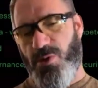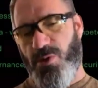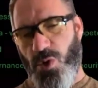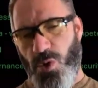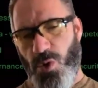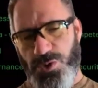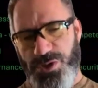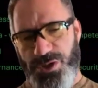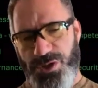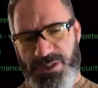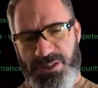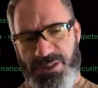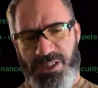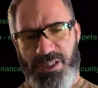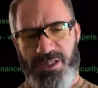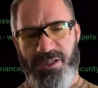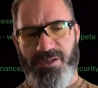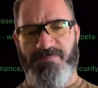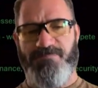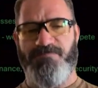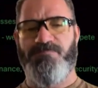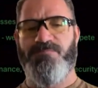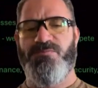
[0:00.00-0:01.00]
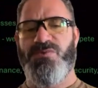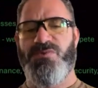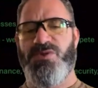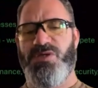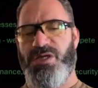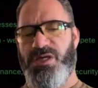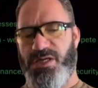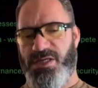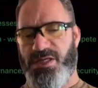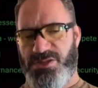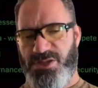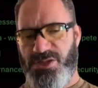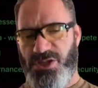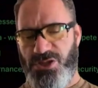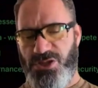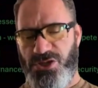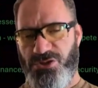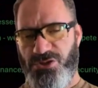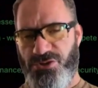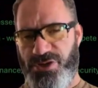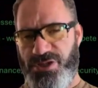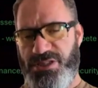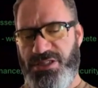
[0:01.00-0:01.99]
auditing,
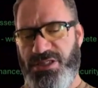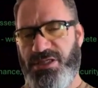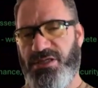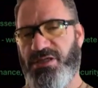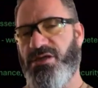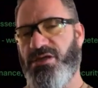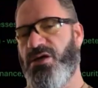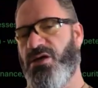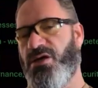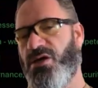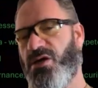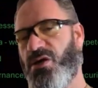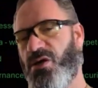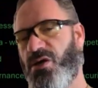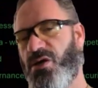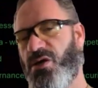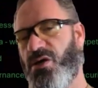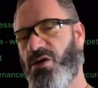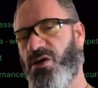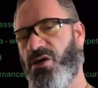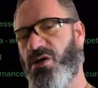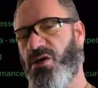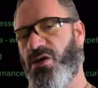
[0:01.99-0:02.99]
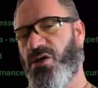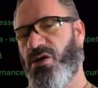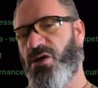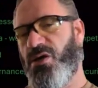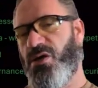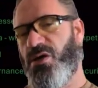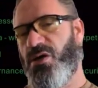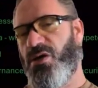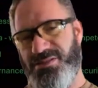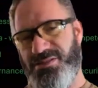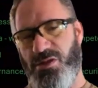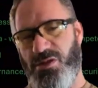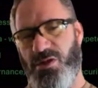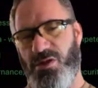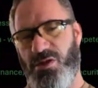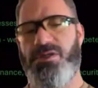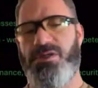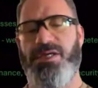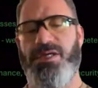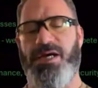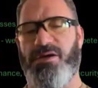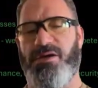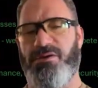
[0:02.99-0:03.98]
security, all of that is
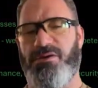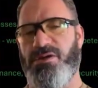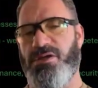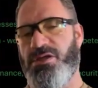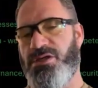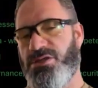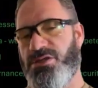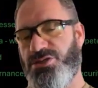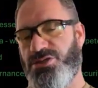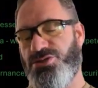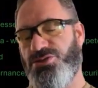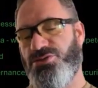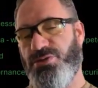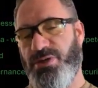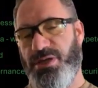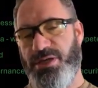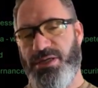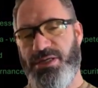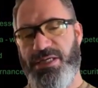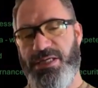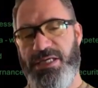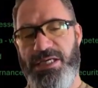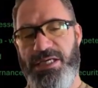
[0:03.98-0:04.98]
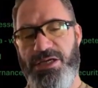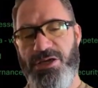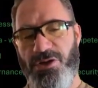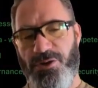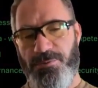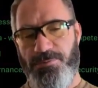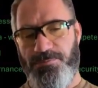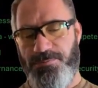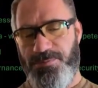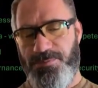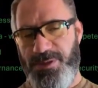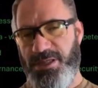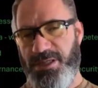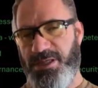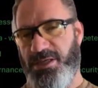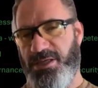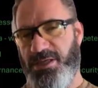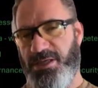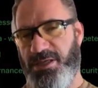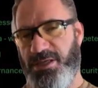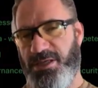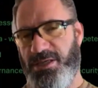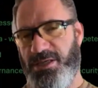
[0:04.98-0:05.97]
locked down to an ERP
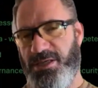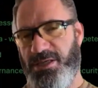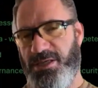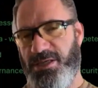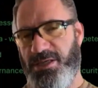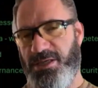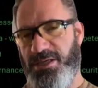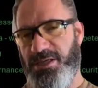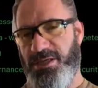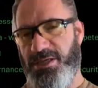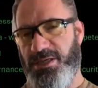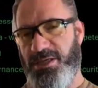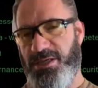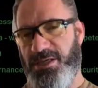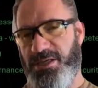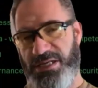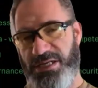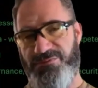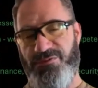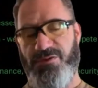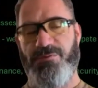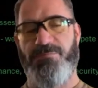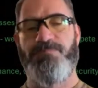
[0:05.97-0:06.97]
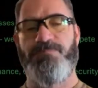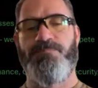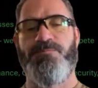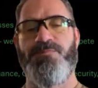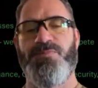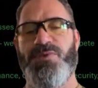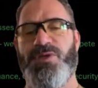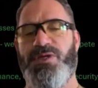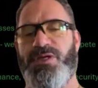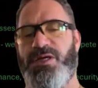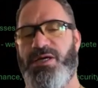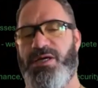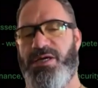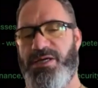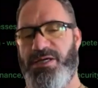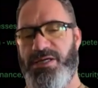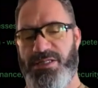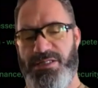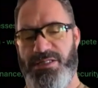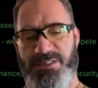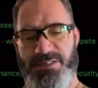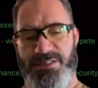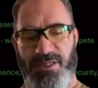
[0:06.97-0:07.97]
grade level
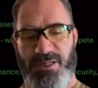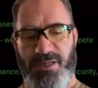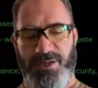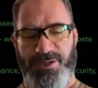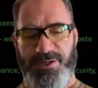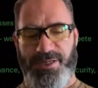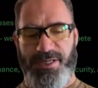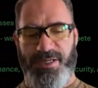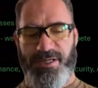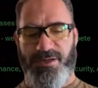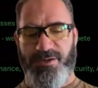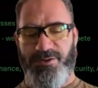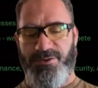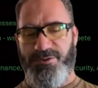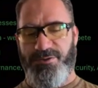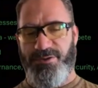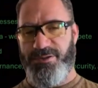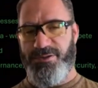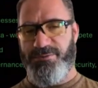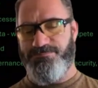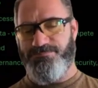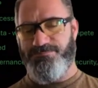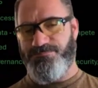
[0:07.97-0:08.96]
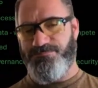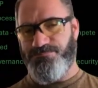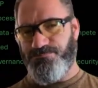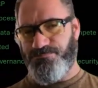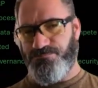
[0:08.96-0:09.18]
inside our